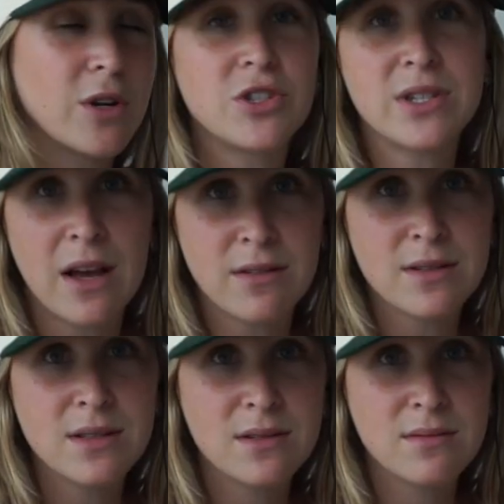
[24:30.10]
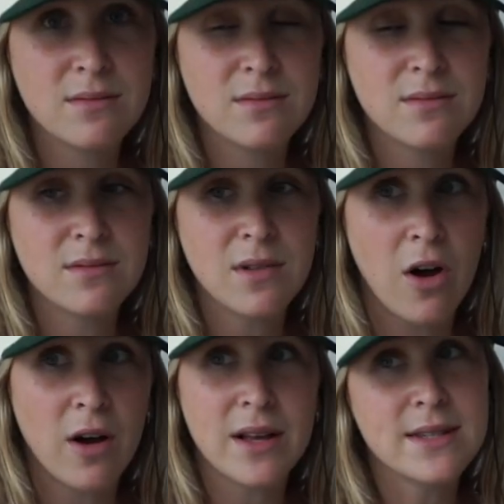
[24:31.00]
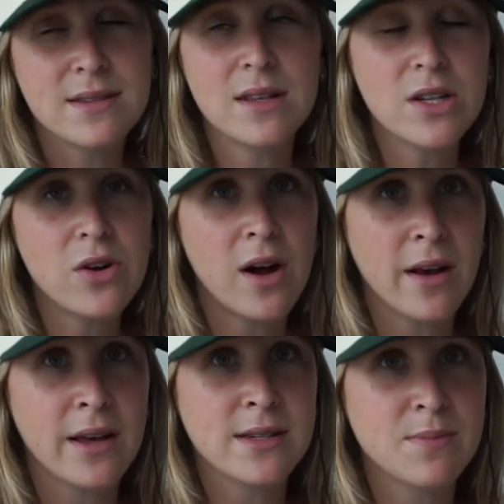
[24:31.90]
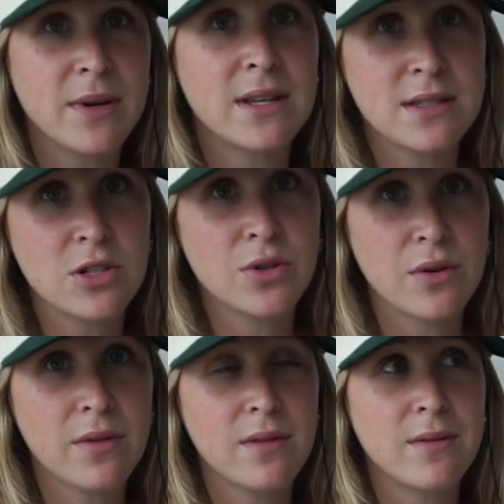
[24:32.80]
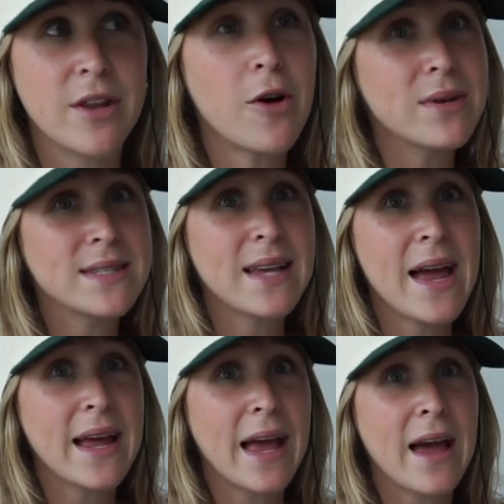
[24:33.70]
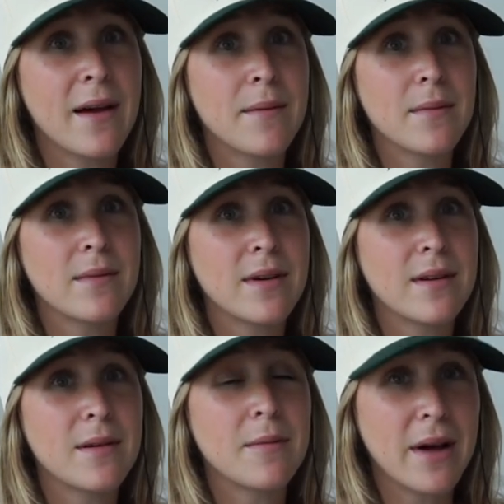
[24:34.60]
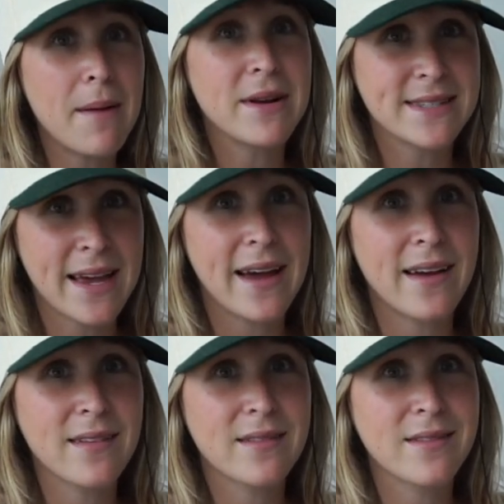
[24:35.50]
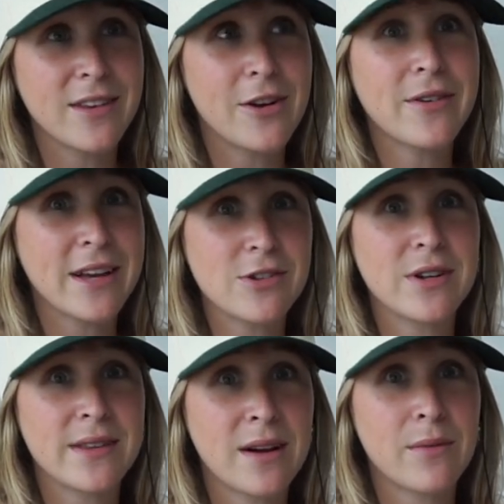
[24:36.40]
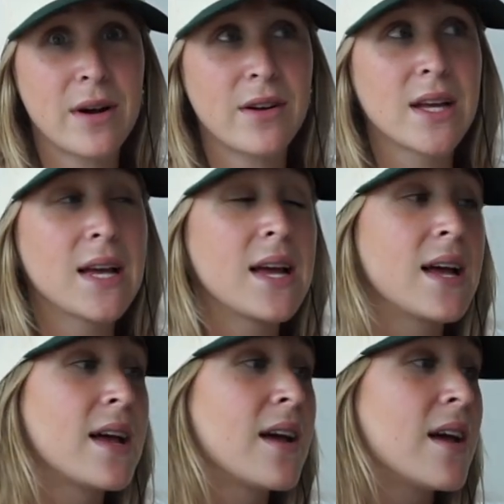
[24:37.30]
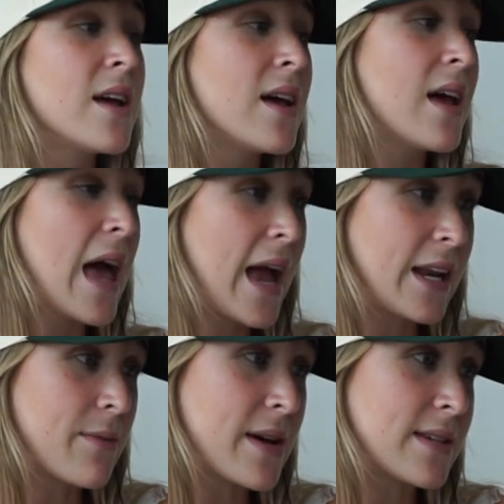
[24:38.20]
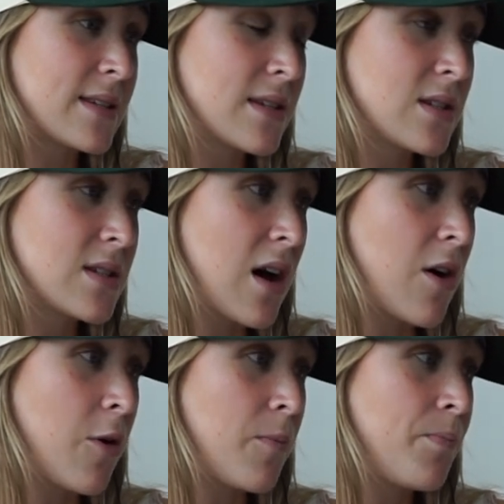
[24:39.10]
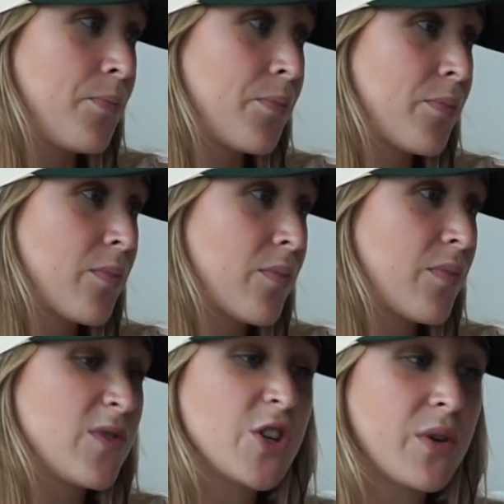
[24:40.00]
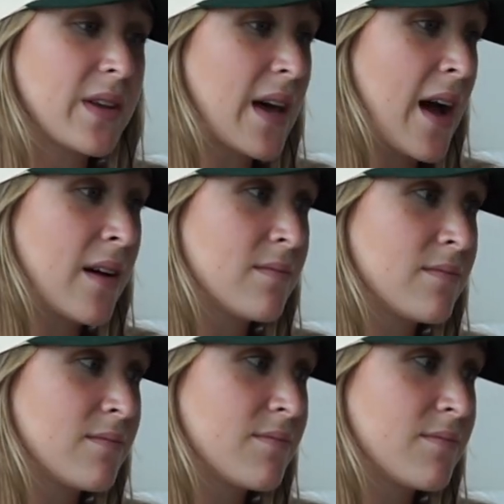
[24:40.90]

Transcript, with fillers: which sounds, it's a little honest, but it's the truth. No one's saying it, but I'm going to say it. You don't get treated that well. Anyways, so doing that